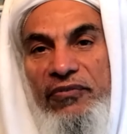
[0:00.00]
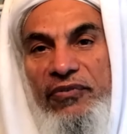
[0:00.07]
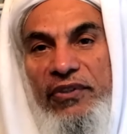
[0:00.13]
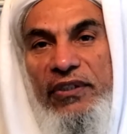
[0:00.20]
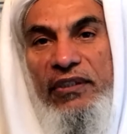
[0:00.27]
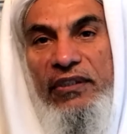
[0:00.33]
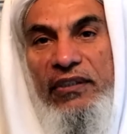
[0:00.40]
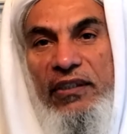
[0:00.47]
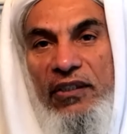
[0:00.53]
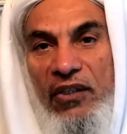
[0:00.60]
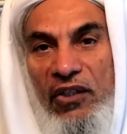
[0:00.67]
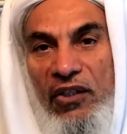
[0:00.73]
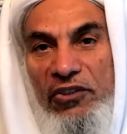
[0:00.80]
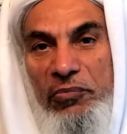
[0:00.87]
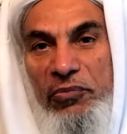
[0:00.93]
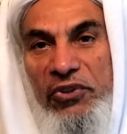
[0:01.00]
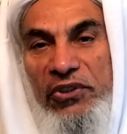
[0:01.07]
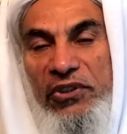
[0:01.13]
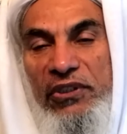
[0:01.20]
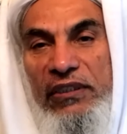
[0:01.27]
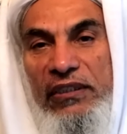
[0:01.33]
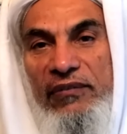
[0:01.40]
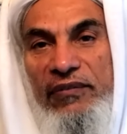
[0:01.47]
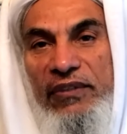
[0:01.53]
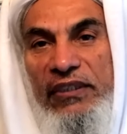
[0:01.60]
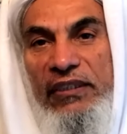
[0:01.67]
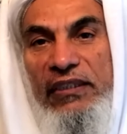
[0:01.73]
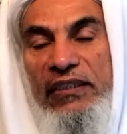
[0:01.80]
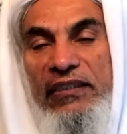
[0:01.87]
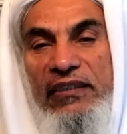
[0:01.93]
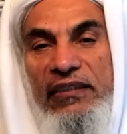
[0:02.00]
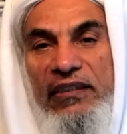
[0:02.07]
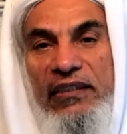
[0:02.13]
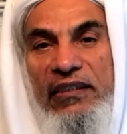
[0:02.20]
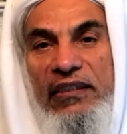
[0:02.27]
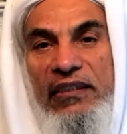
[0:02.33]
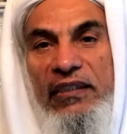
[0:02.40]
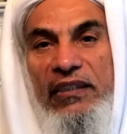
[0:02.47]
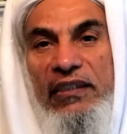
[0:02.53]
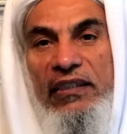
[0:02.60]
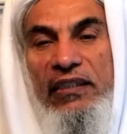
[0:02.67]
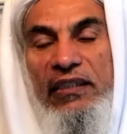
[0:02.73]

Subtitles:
the cosmos, which is the